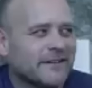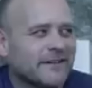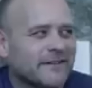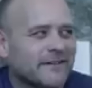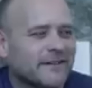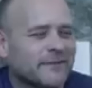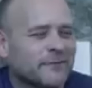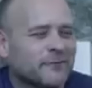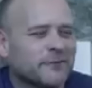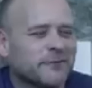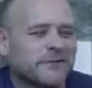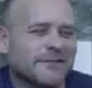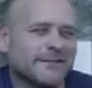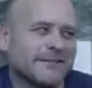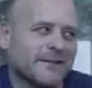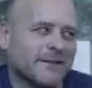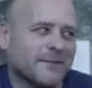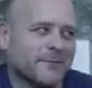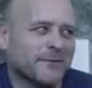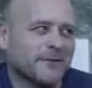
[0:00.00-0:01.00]
you know, what's
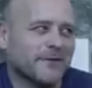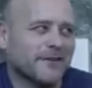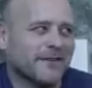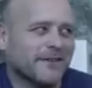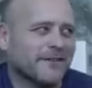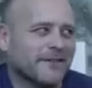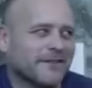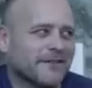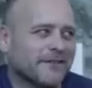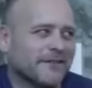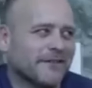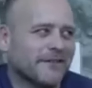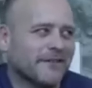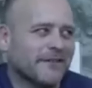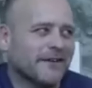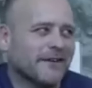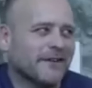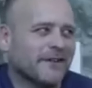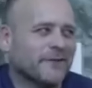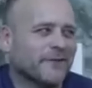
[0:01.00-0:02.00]
up with you?
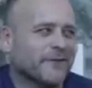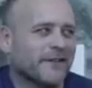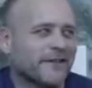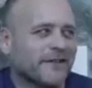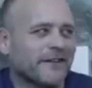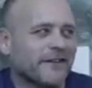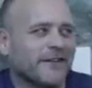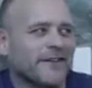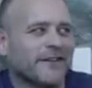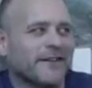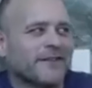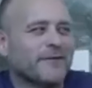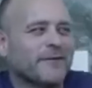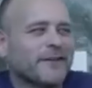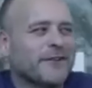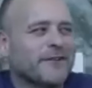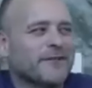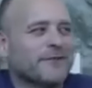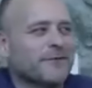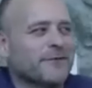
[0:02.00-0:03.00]
You know, what
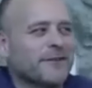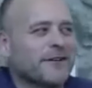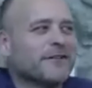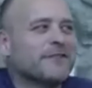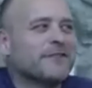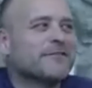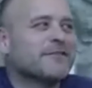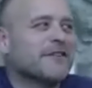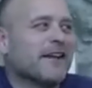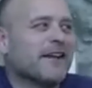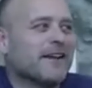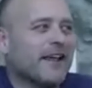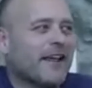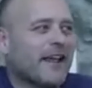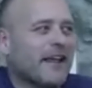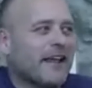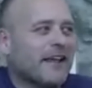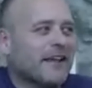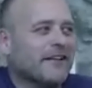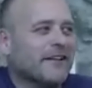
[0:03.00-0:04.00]
are you trying to
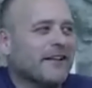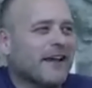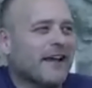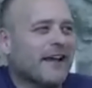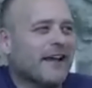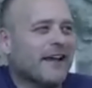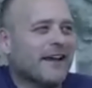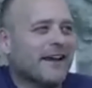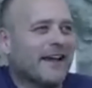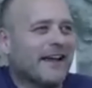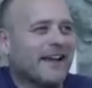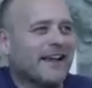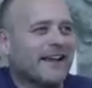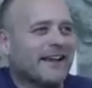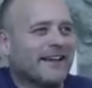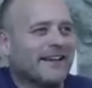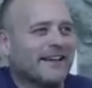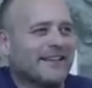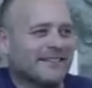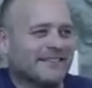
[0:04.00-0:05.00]
angle at? And
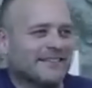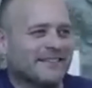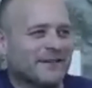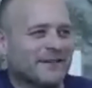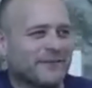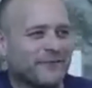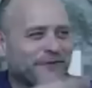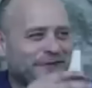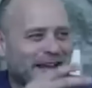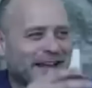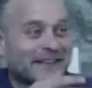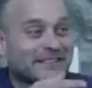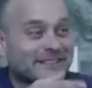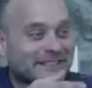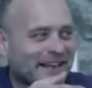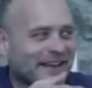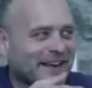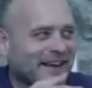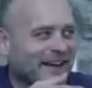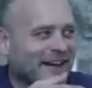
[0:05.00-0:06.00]
as the face
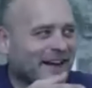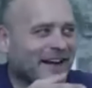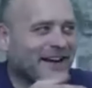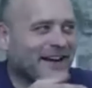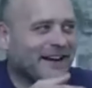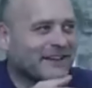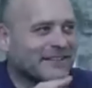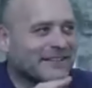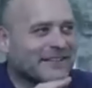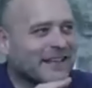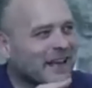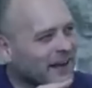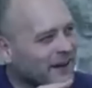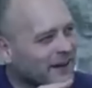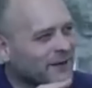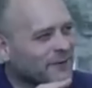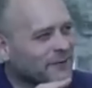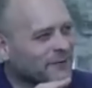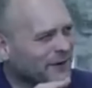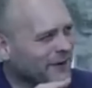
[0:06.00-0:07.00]
I got, I was like,
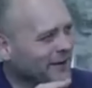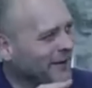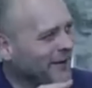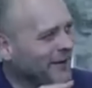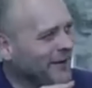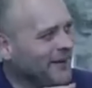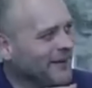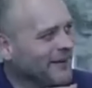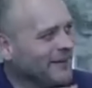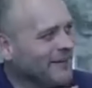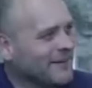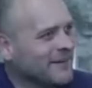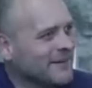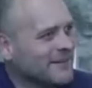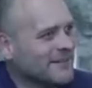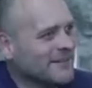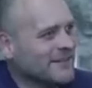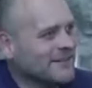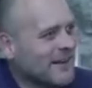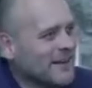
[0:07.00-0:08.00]
what? And
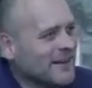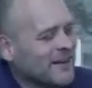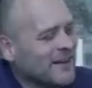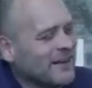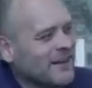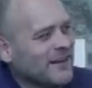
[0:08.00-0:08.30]
she's like,